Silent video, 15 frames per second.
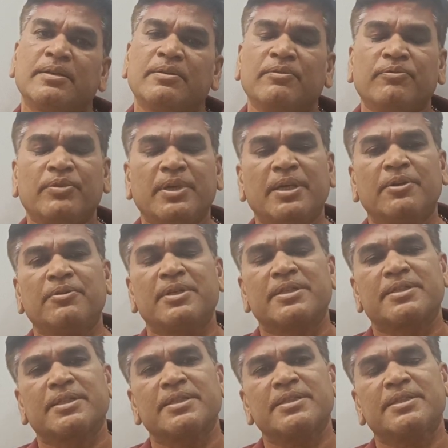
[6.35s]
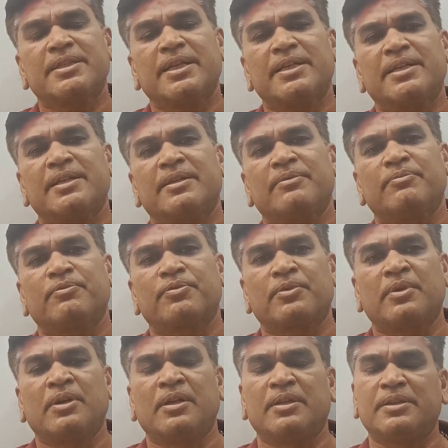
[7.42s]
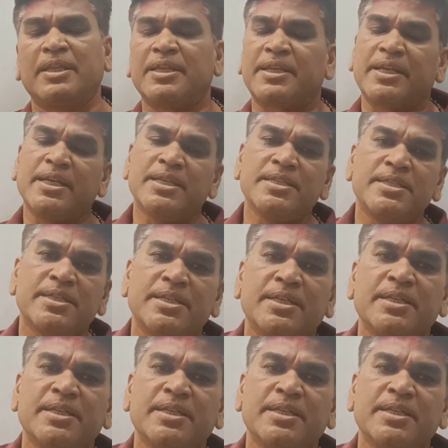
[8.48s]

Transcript: We have discussed that the range